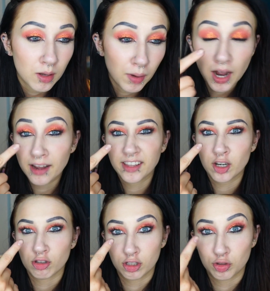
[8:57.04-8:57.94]
My
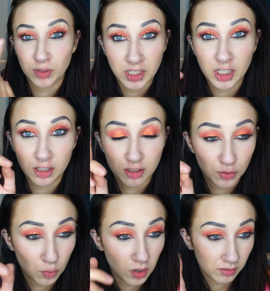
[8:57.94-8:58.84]
eyeliner looks ridiculous
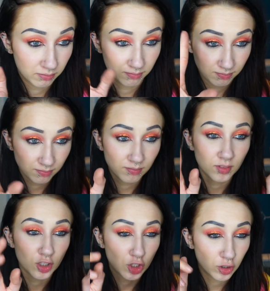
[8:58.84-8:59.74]
for one,
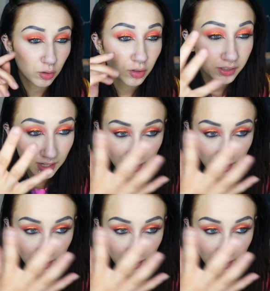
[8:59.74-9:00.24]
so don't look at